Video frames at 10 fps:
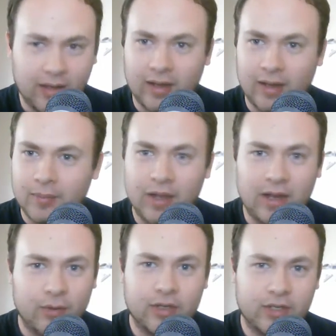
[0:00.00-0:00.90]
I'm
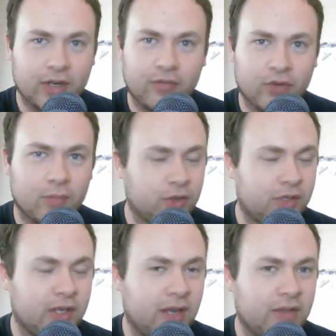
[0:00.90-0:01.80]
not going to confirm or
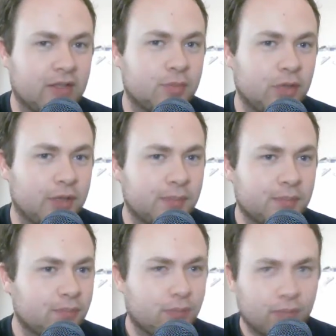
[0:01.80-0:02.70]
deny this, but
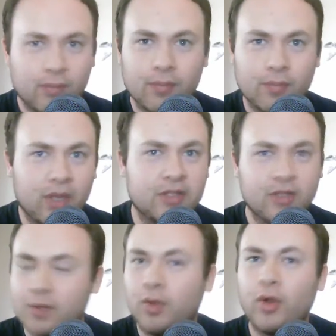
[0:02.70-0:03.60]
based
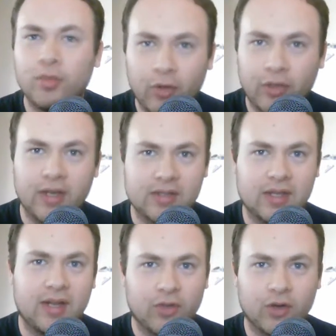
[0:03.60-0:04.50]
on multiple things
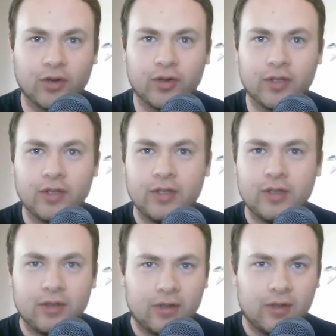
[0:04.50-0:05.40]
that I've heard,
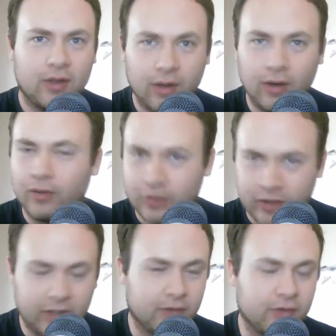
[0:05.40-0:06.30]
over the
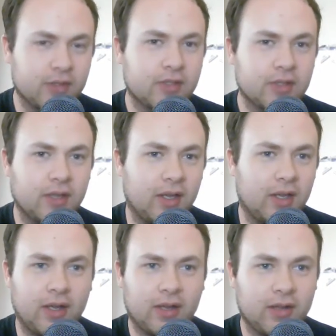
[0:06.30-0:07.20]
years,
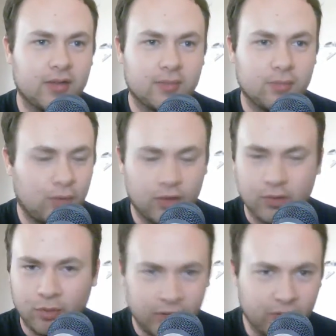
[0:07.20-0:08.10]
uh,
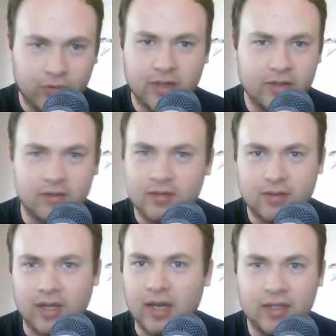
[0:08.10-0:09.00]
multiple different
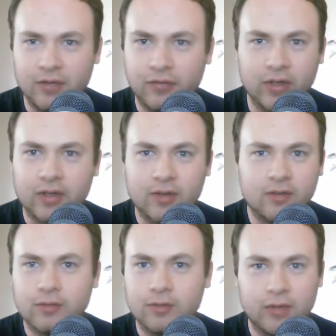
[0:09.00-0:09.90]
scientific
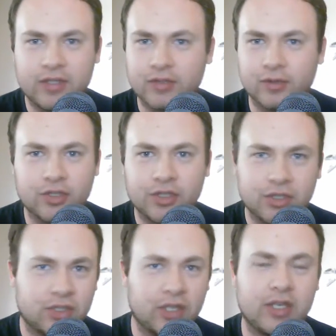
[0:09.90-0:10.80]
research
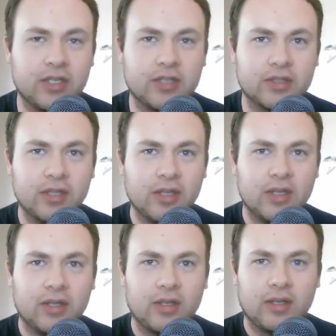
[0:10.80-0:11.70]
studies
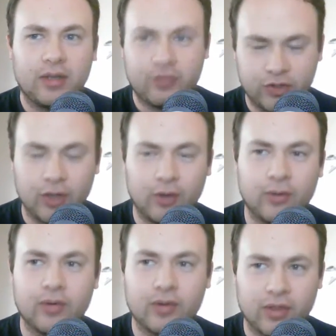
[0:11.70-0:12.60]
have
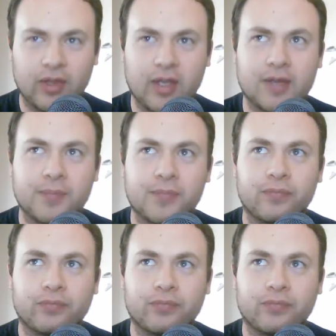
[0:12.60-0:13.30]
shown that